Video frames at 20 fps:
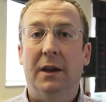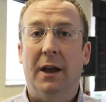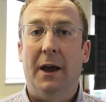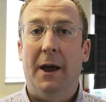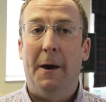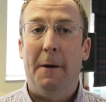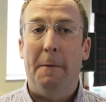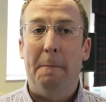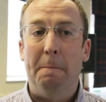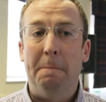
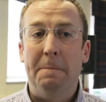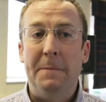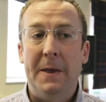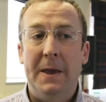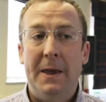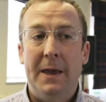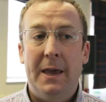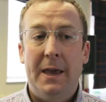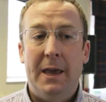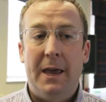
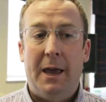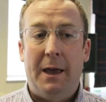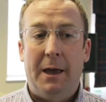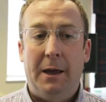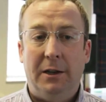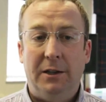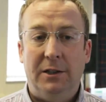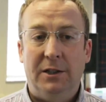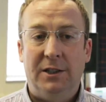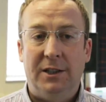
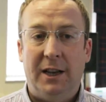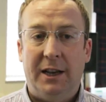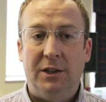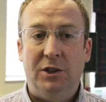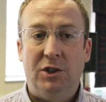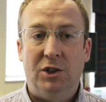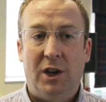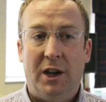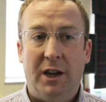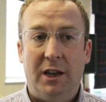
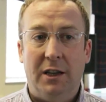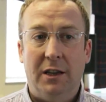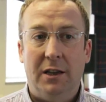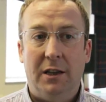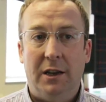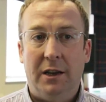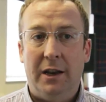Sanjay